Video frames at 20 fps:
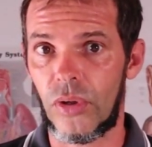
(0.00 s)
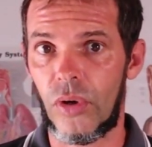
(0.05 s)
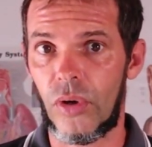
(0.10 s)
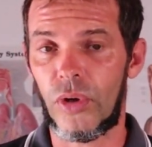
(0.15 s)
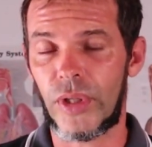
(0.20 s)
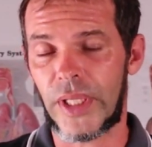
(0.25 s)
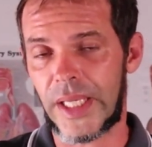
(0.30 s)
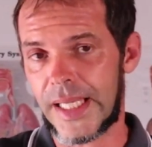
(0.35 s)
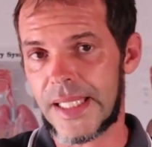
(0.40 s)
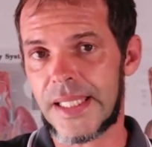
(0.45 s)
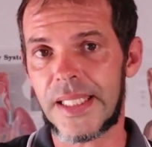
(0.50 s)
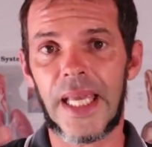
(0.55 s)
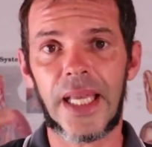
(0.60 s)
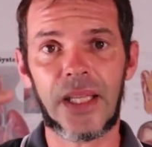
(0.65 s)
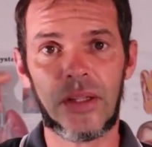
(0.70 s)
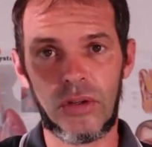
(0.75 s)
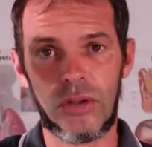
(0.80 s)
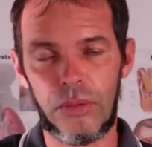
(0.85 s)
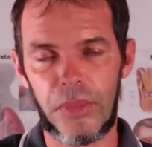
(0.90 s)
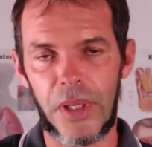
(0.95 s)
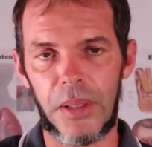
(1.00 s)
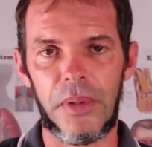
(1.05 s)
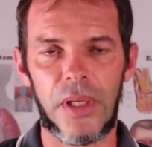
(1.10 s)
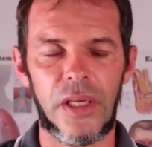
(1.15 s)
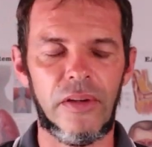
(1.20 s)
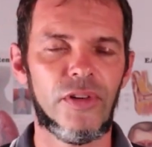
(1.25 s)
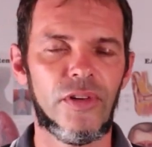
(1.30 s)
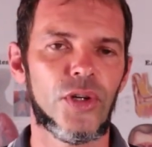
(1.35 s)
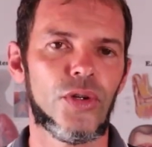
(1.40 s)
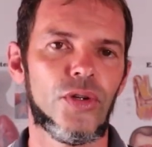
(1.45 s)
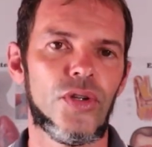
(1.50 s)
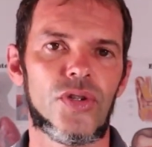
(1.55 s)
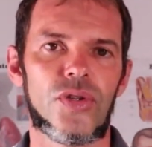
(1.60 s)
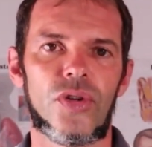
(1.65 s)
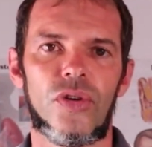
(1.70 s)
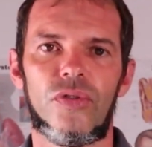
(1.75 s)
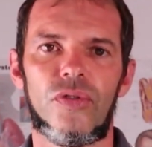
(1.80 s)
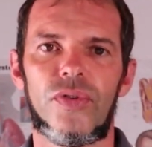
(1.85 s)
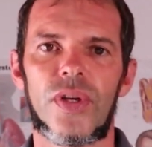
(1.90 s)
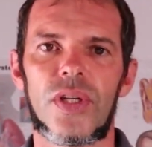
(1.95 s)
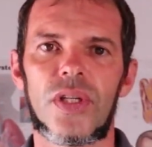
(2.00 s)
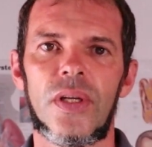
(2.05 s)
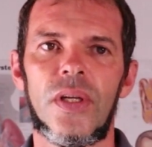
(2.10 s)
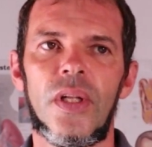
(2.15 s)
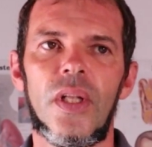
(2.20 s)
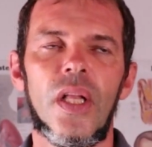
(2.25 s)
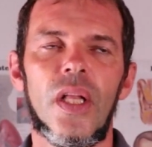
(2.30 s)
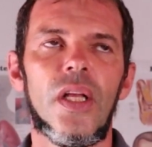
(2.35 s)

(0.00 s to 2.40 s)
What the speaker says: on ascent or maybe even on the surface.